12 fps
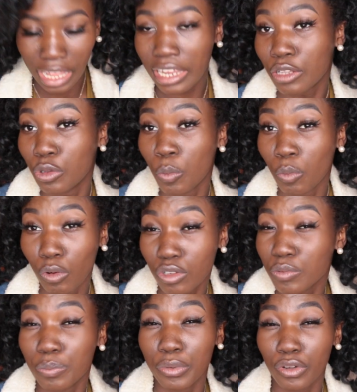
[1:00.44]
like the
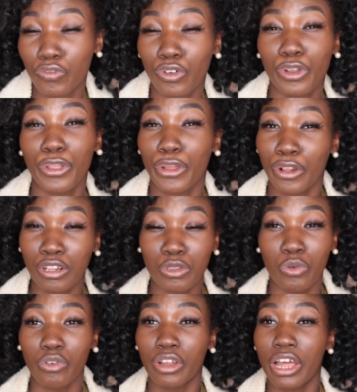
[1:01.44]
most beautiful curl
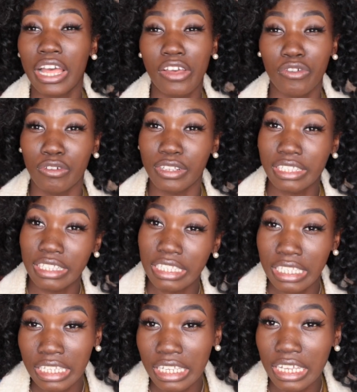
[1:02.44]
you will ever
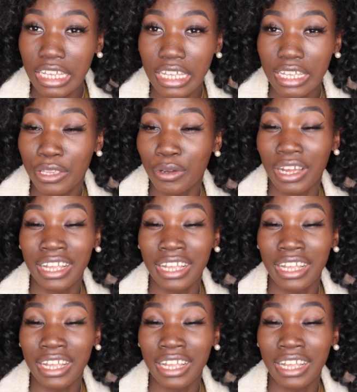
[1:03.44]
see in your